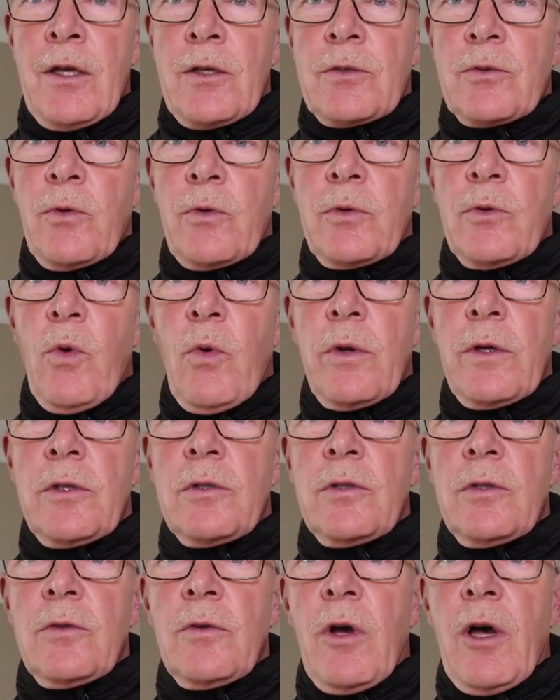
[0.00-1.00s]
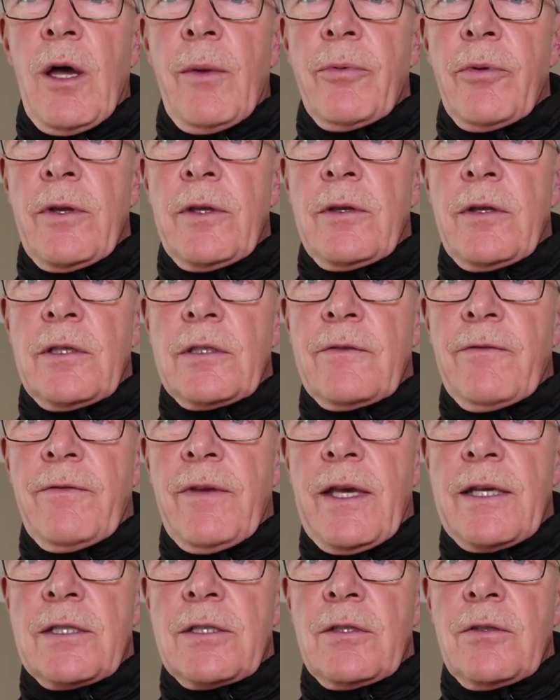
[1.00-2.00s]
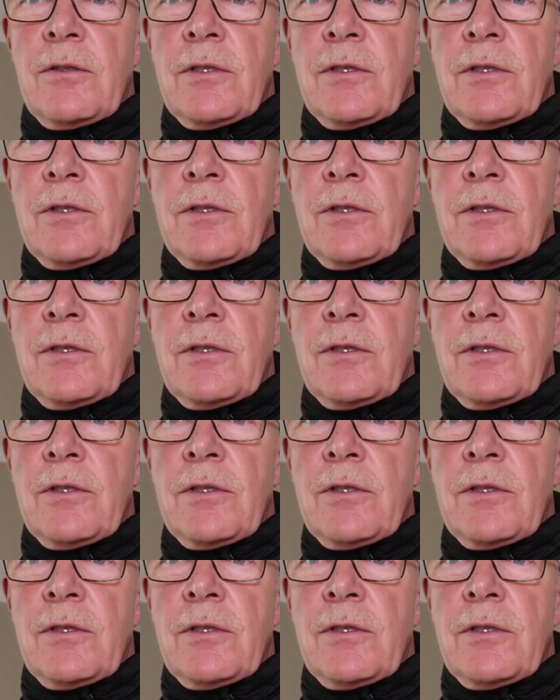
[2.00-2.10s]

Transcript: So in order to operate this vest,